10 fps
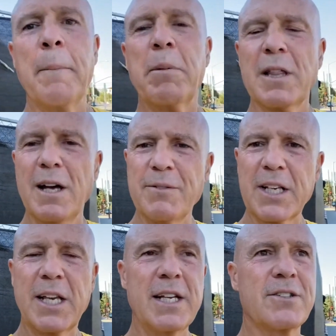But love the
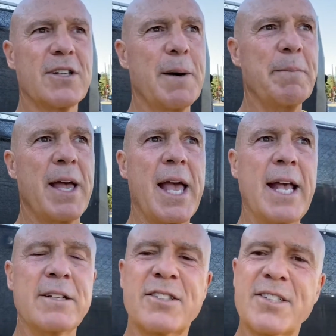kids up
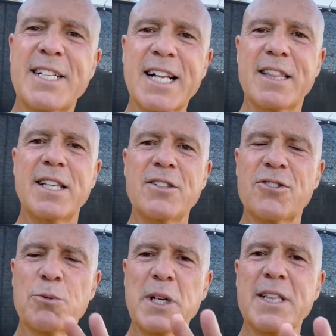and stick these
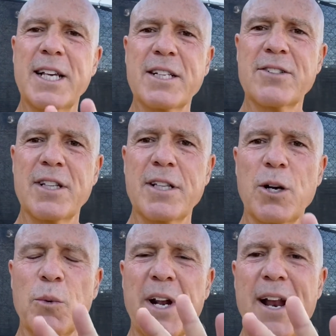three things in
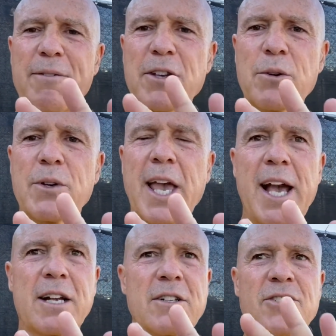there whenever you can,
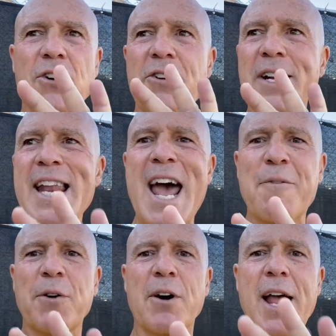because they're
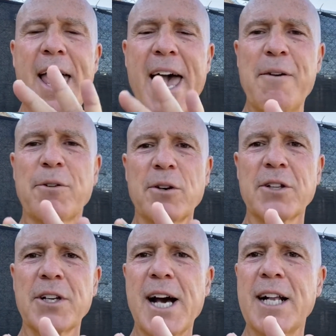never, ever in
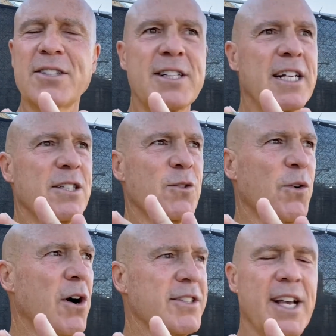the United States, as
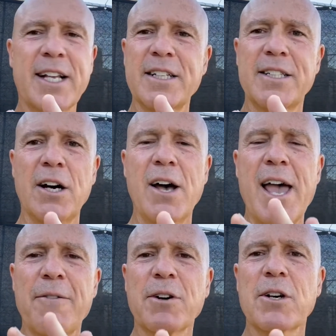far as I can tell,
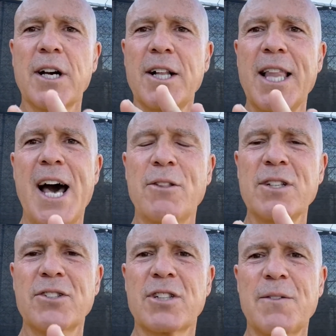ever going to allow
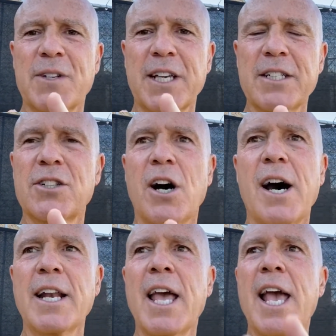this stuff to get
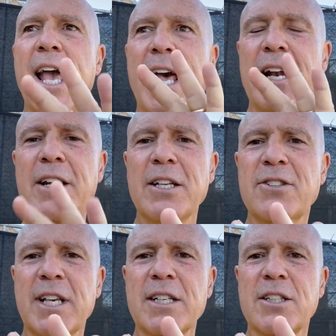taught, and it needs
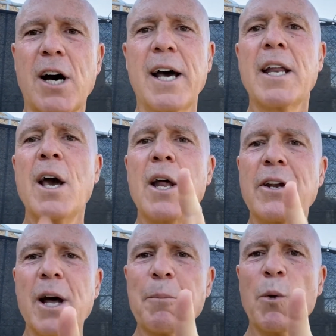to get taught.
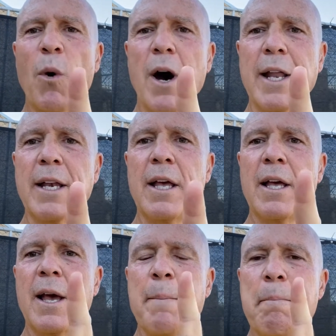Number one,
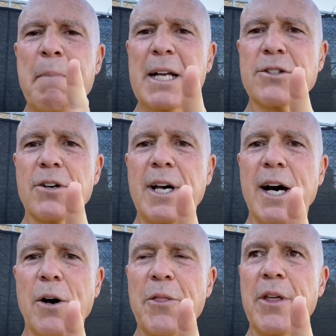mental
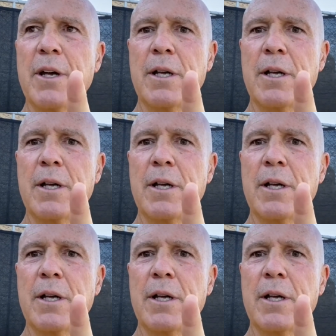health.